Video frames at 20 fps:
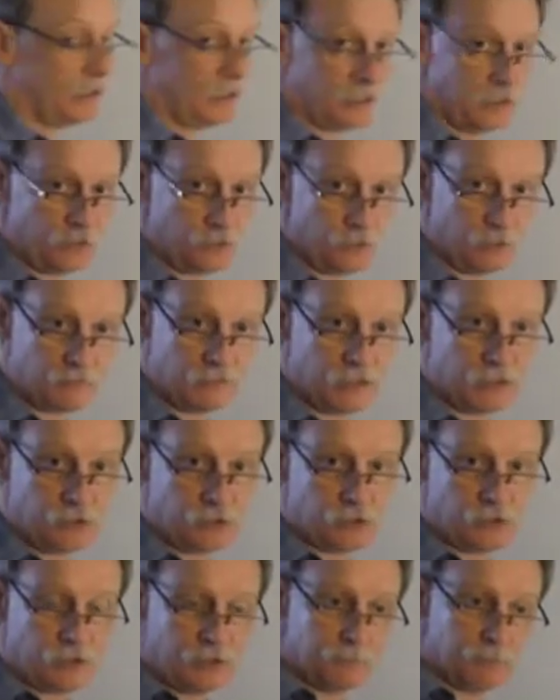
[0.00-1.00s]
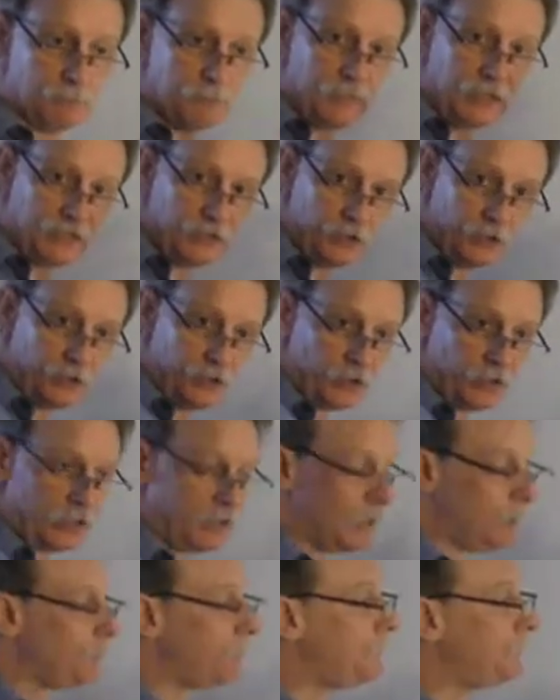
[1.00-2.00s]
Integration and
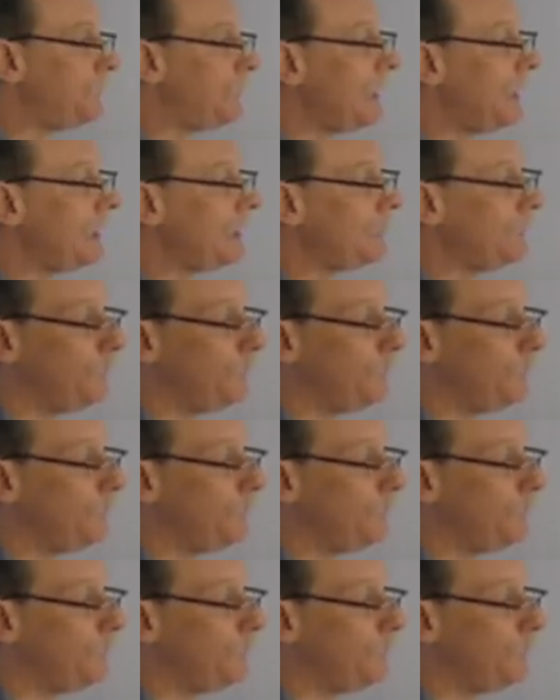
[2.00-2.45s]
messaging are back,